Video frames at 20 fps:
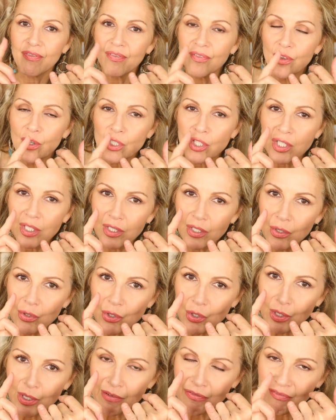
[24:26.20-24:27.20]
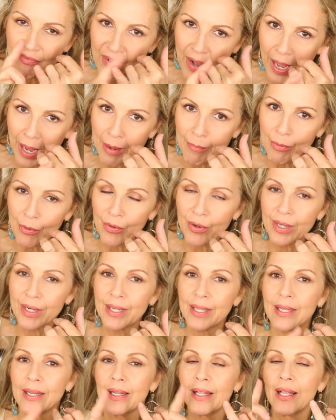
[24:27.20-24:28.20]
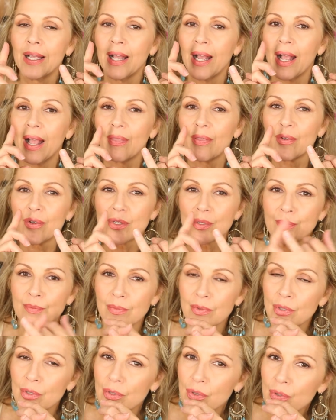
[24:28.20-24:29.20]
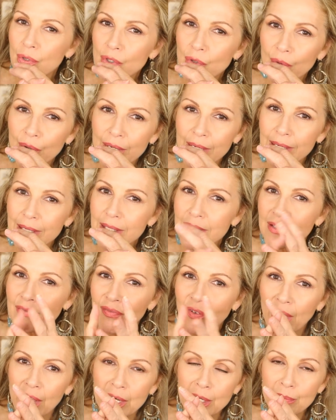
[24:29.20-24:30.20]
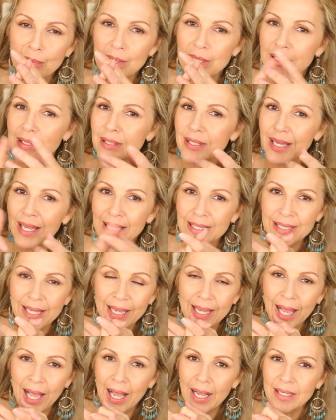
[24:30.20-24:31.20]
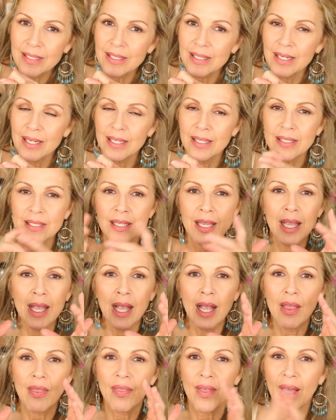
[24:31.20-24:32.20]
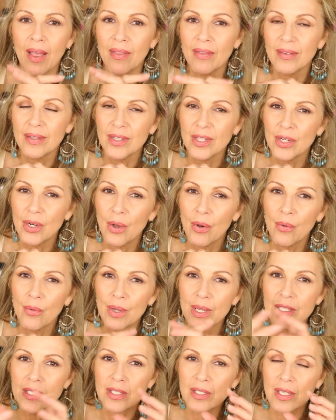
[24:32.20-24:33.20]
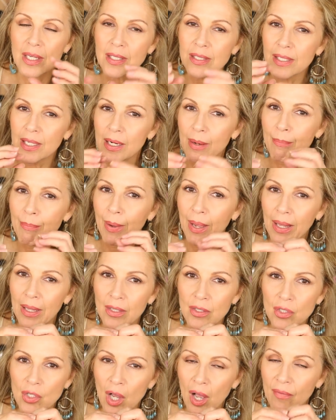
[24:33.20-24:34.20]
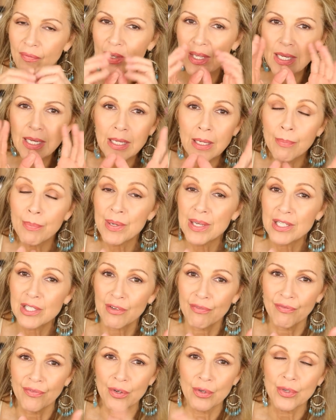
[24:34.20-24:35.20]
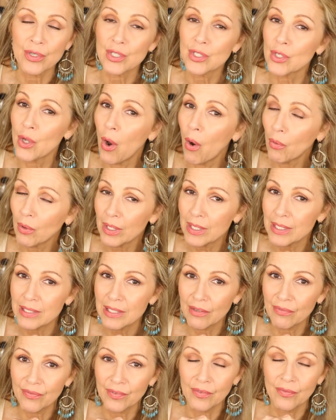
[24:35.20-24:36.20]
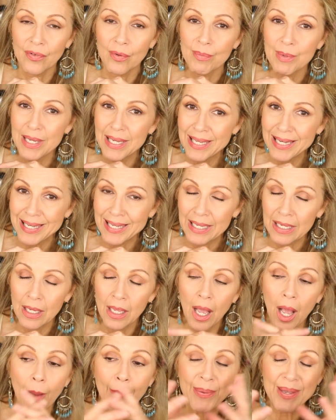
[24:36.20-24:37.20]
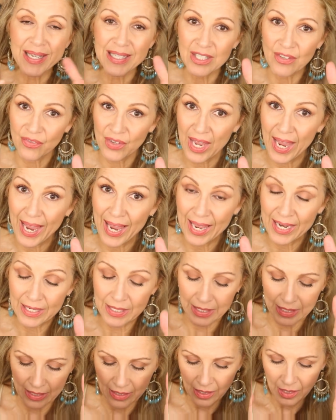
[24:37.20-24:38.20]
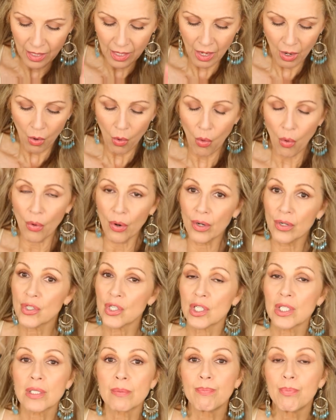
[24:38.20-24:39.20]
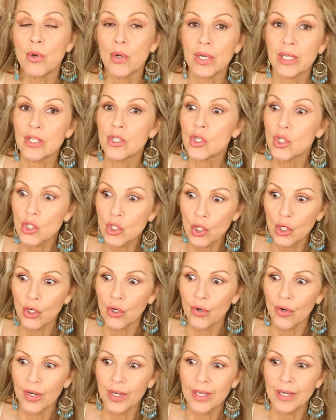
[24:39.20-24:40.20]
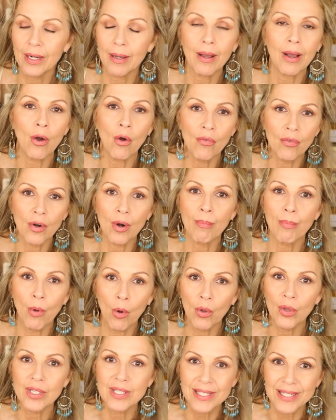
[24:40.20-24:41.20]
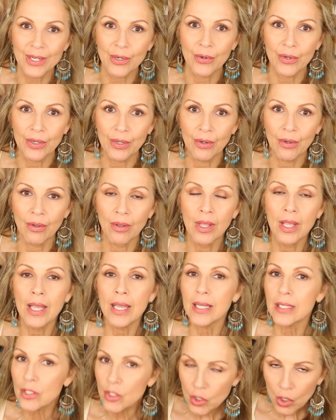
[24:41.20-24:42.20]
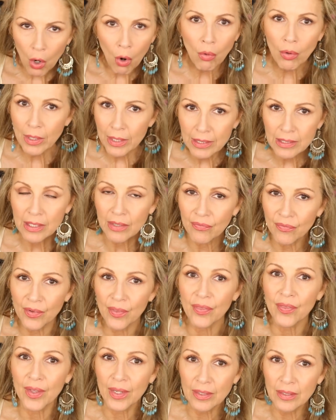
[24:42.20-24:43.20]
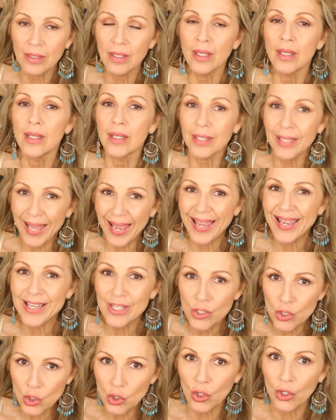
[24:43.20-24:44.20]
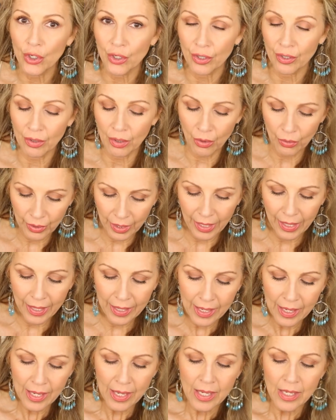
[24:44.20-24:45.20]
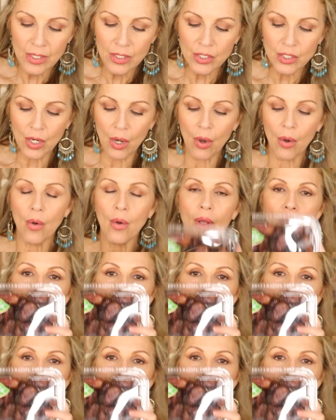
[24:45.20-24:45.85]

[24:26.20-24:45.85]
there's usually fiber in it, and there's nutrients, vitamins, antioxidants that, you know, it's going to balance off. Eating a piece of fruit is totally different from eating a piece of candy or just putting sugar in over a bowl of cereal. It's totally different than cane sugar, okay? So